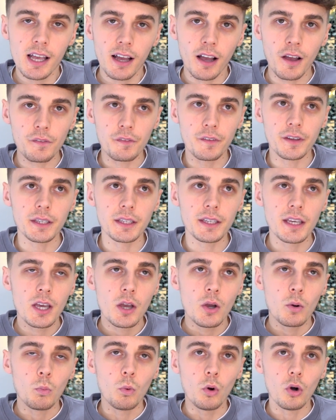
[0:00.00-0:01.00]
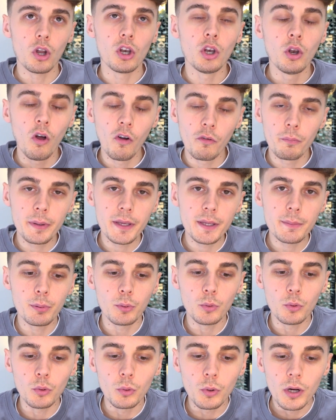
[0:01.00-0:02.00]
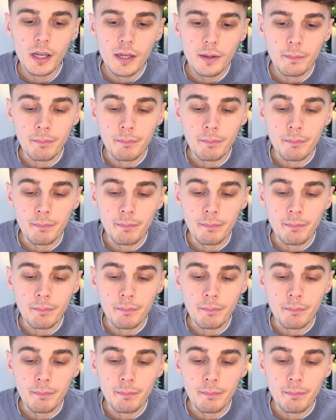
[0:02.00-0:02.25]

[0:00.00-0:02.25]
I think what a lot of people